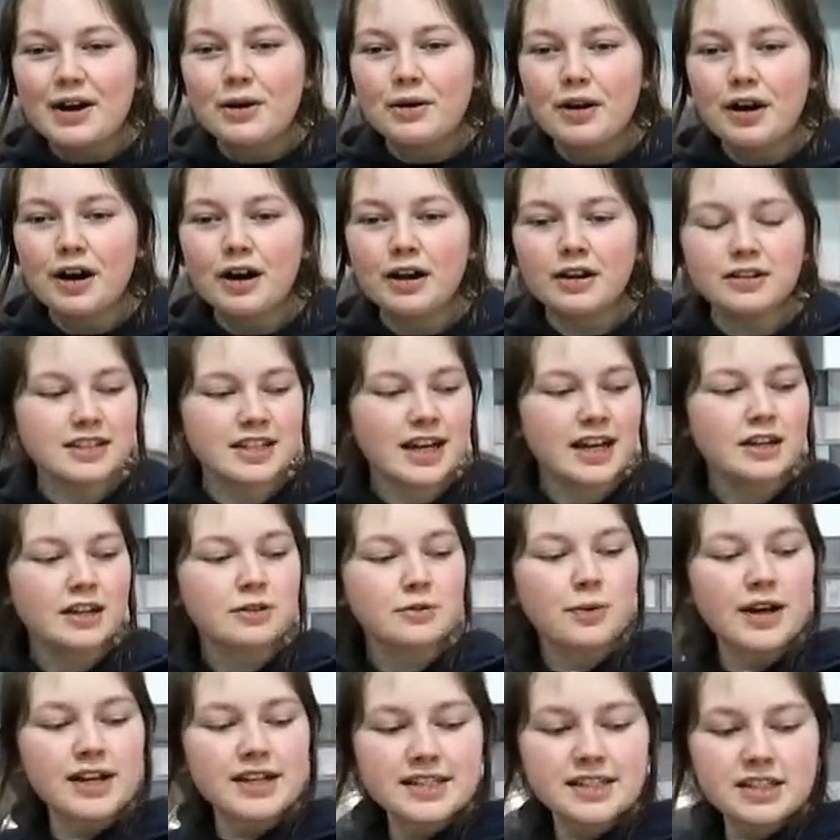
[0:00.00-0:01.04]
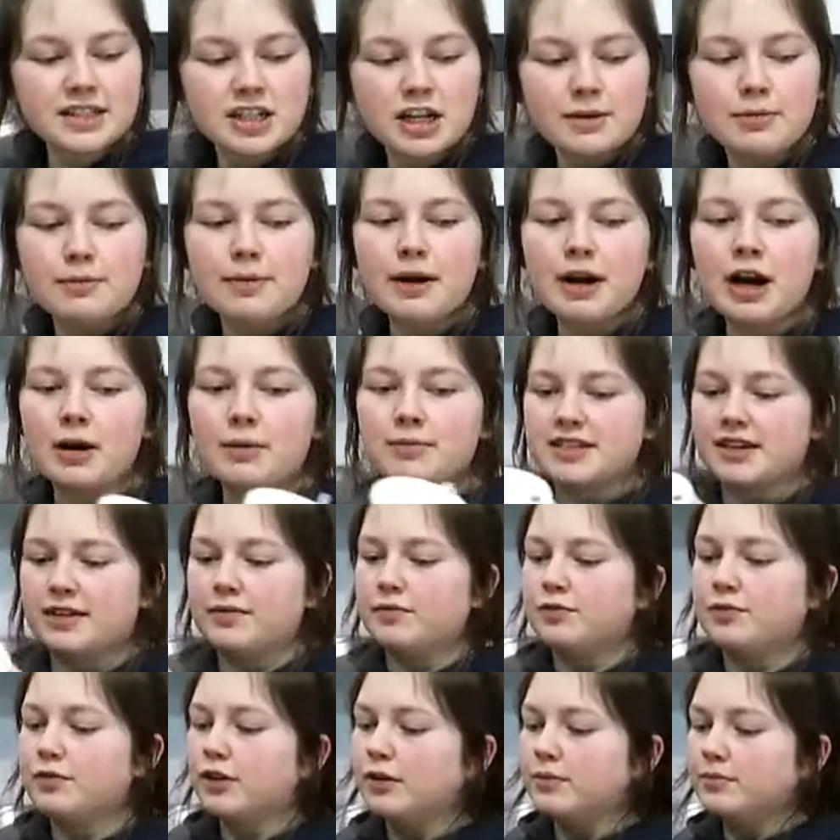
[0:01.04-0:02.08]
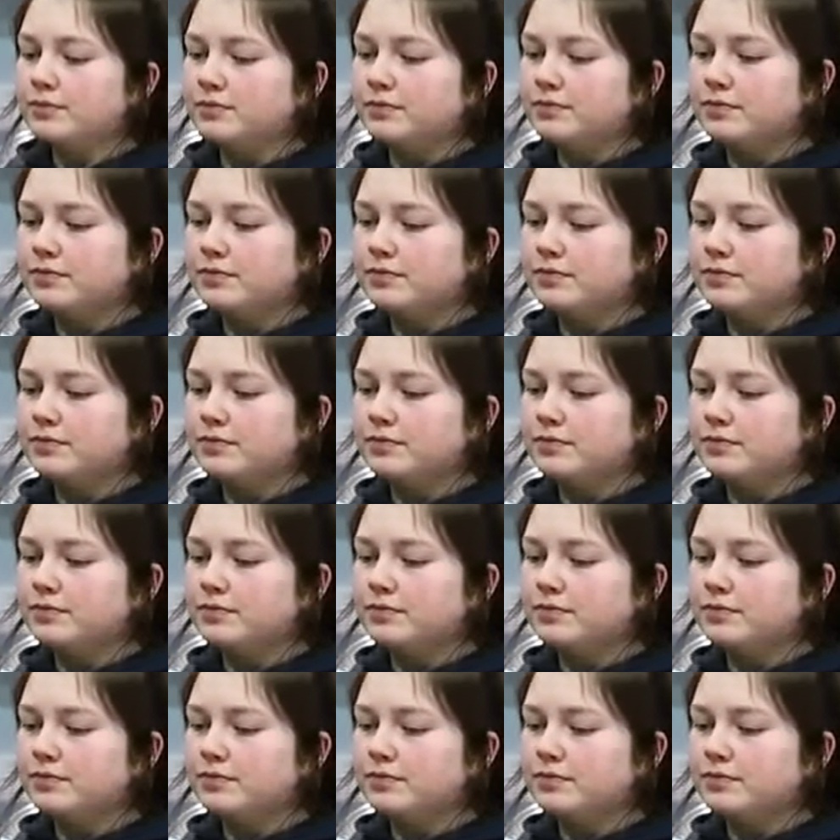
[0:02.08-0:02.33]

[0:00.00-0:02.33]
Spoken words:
Dad, where's the tub of Parmesan from?